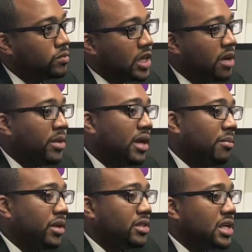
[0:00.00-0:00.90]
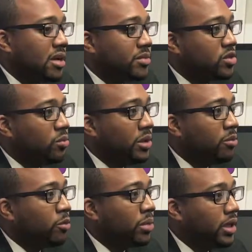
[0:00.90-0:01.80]
And I mean, how many times do
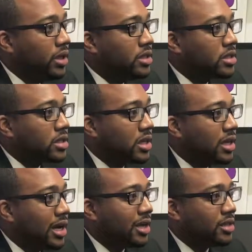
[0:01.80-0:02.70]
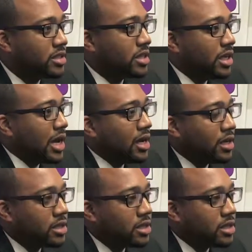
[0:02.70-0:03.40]
people plead just to get out of that